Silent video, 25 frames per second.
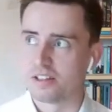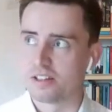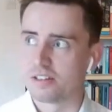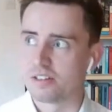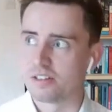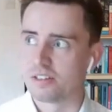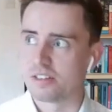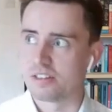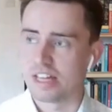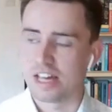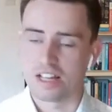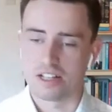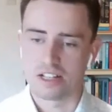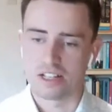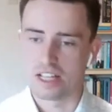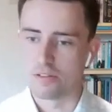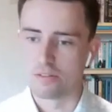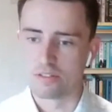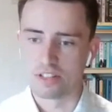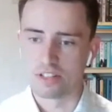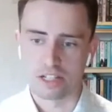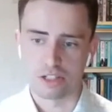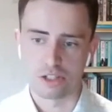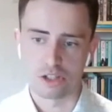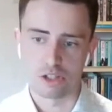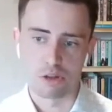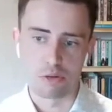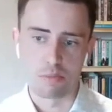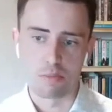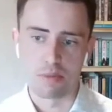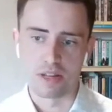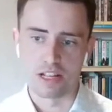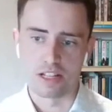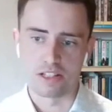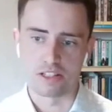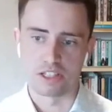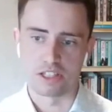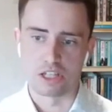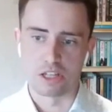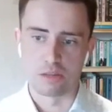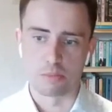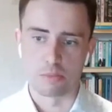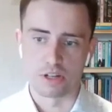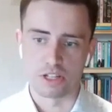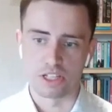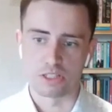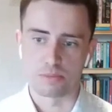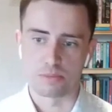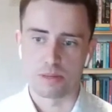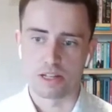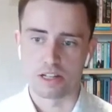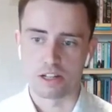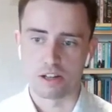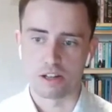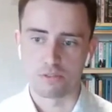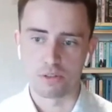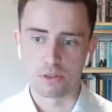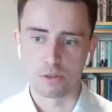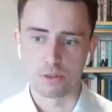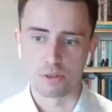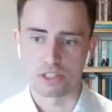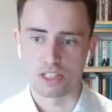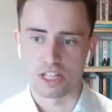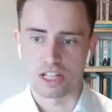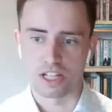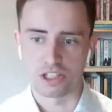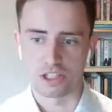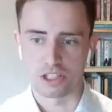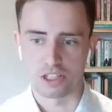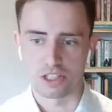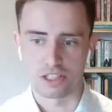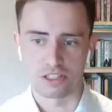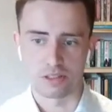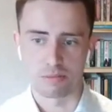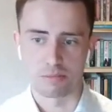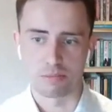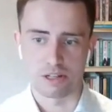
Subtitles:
that 2 minutes that you might spend at a fuel station is